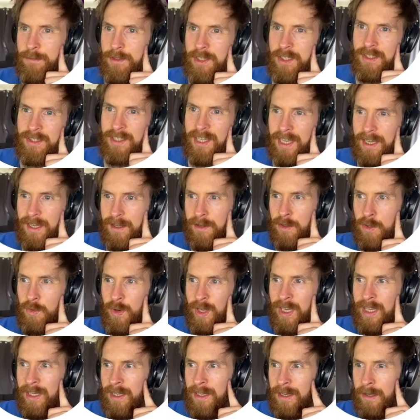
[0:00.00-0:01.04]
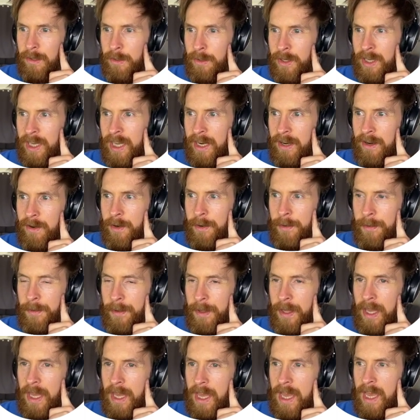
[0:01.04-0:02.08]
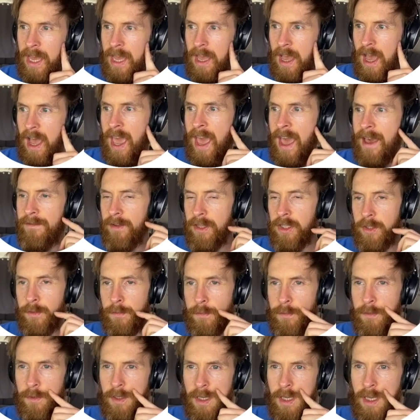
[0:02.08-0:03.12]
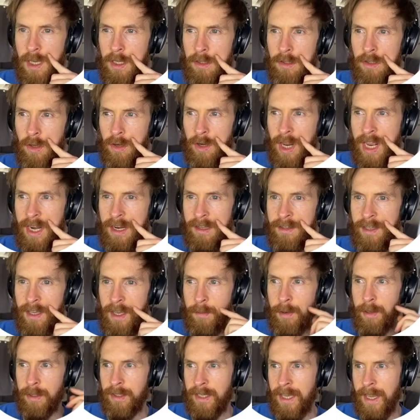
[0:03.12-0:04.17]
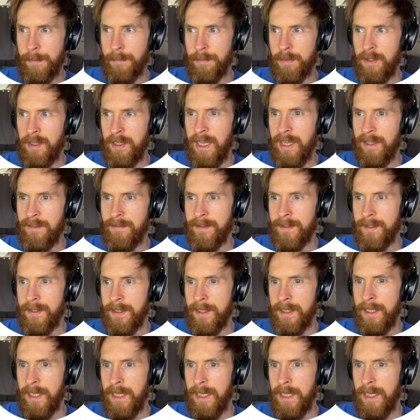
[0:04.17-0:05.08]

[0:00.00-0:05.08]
Just take a quick look here. I haven't done anything about captain yet.